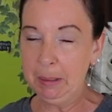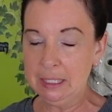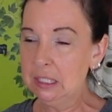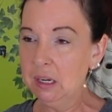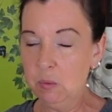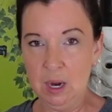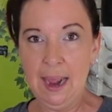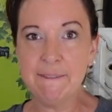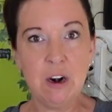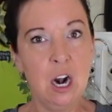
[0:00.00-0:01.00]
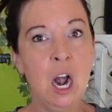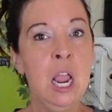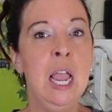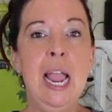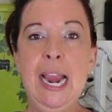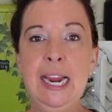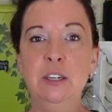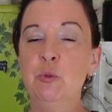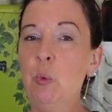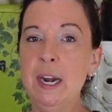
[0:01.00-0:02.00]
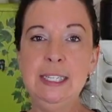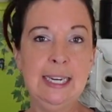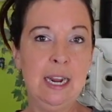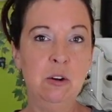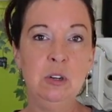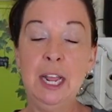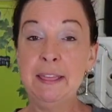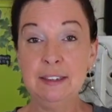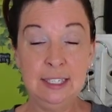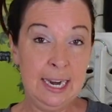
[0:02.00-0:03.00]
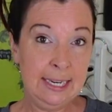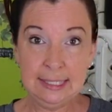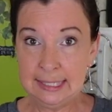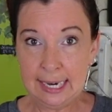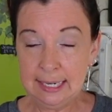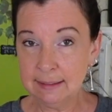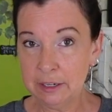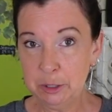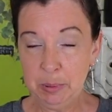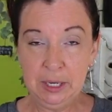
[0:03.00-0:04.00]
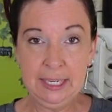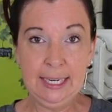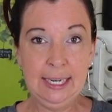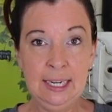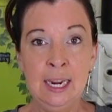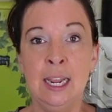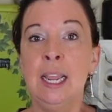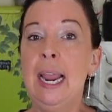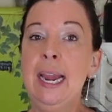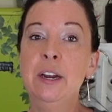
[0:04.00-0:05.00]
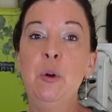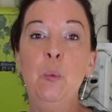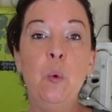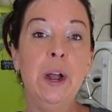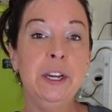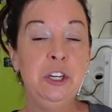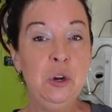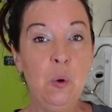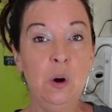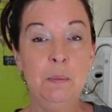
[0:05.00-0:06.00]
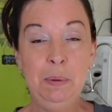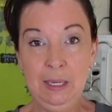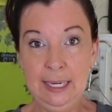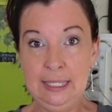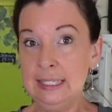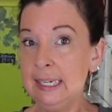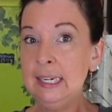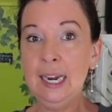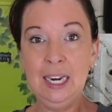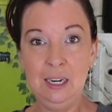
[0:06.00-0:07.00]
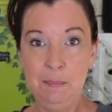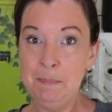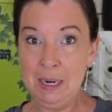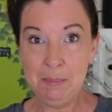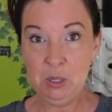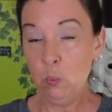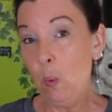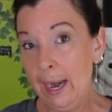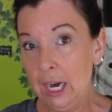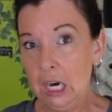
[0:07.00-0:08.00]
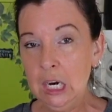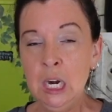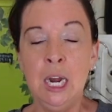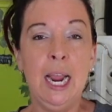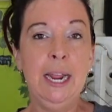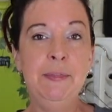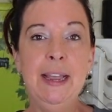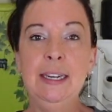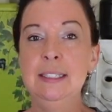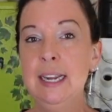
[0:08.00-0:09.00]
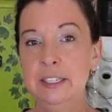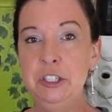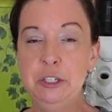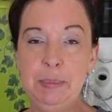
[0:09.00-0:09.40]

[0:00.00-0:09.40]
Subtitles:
pencil, whatever, and write down today's date that you're putting in and what you're planting and maybe where, and then test your